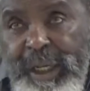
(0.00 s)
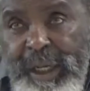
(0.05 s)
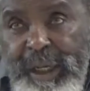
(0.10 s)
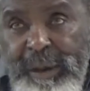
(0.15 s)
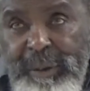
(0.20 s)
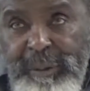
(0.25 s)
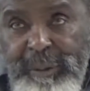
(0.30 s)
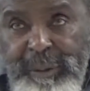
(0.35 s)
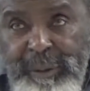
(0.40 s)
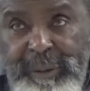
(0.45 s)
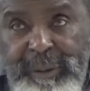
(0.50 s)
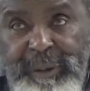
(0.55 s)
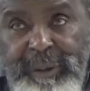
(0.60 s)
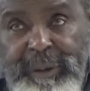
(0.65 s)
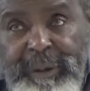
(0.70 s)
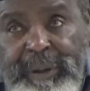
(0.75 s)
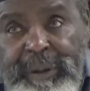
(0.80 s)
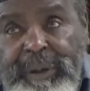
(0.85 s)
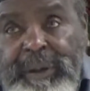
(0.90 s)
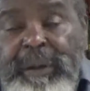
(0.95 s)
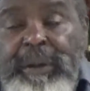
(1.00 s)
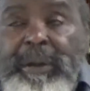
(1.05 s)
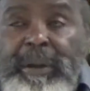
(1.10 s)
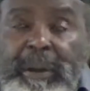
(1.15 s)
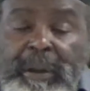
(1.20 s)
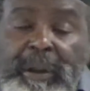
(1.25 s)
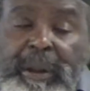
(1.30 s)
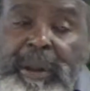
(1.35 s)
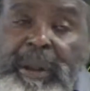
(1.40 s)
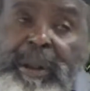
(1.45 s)
Howard.
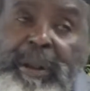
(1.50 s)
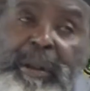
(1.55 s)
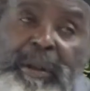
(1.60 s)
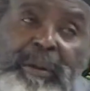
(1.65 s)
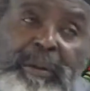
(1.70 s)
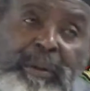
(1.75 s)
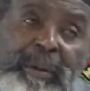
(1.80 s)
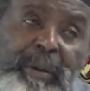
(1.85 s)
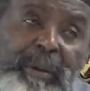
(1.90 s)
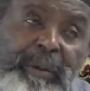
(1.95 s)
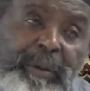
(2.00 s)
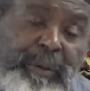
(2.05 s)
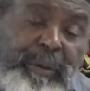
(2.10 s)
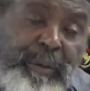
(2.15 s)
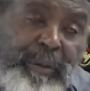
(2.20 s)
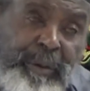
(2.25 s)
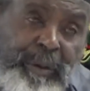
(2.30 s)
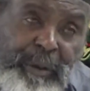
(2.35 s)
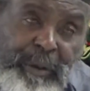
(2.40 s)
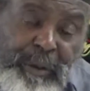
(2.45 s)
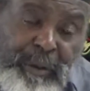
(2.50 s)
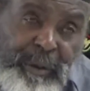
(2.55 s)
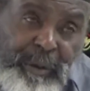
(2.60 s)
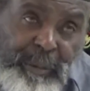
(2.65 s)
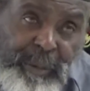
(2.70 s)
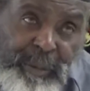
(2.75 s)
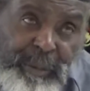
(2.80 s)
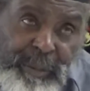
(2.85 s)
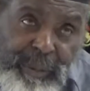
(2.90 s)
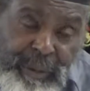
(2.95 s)
In other words, you
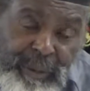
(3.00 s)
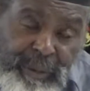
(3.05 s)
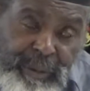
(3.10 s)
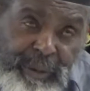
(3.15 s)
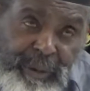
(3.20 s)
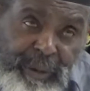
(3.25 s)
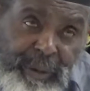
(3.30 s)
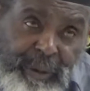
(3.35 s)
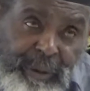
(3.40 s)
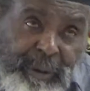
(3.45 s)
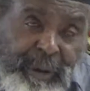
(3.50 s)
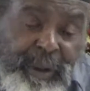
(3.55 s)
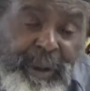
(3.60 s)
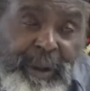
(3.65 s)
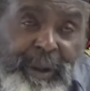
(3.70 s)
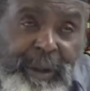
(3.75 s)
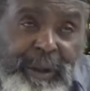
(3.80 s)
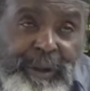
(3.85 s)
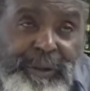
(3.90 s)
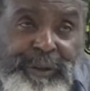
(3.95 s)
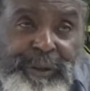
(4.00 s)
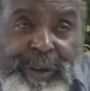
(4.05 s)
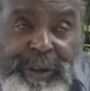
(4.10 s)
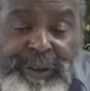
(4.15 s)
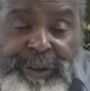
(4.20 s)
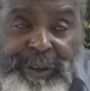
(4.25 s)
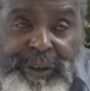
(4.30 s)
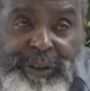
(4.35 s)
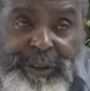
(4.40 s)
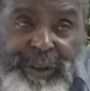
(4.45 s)
remember? No,
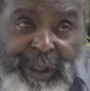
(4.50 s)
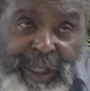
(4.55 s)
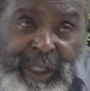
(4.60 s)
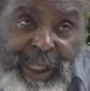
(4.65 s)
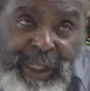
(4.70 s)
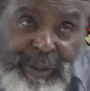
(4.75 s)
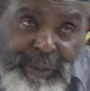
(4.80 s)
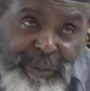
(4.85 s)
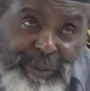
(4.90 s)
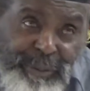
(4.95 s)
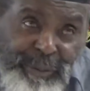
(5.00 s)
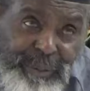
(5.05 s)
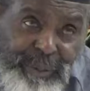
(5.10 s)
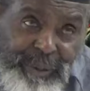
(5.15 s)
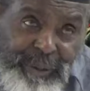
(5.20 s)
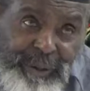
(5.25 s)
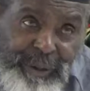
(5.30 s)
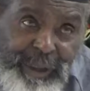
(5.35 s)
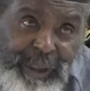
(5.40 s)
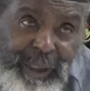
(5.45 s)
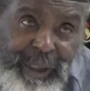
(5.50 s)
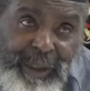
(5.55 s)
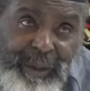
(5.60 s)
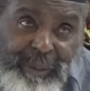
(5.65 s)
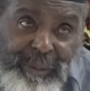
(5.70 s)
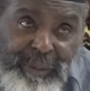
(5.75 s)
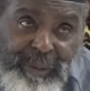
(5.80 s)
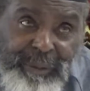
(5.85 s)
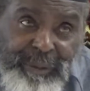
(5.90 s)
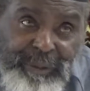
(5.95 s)
Jesse James' real name
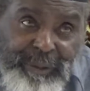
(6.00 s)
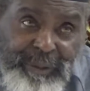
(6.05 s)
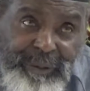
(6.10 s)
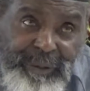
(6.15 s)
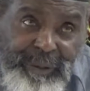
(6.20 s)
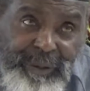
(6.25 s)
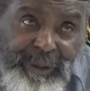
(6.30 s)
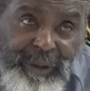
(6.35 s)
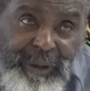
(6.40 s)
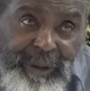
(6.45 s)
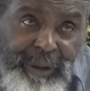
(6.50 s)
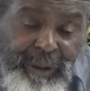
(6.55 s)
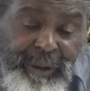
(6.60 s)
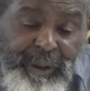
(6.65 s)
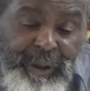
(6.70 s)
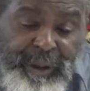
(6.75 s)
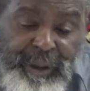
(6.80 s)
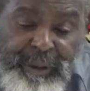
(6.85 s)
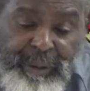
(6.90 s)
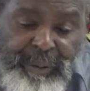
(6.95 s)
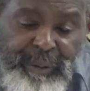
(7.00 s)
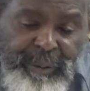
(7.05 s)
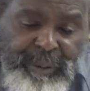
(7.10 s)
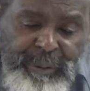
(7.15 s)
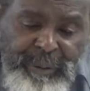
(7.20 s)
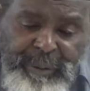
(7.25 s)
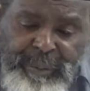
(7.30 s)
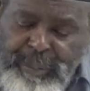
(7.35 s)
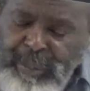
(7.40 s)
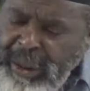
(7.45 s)
was
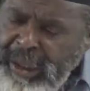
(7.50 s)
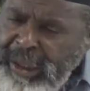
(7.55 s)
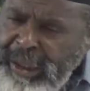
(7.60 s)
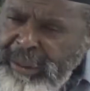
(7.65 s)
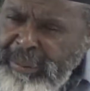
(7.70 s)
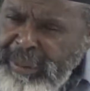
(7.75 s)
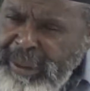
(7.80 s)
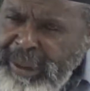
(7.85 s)
was Bob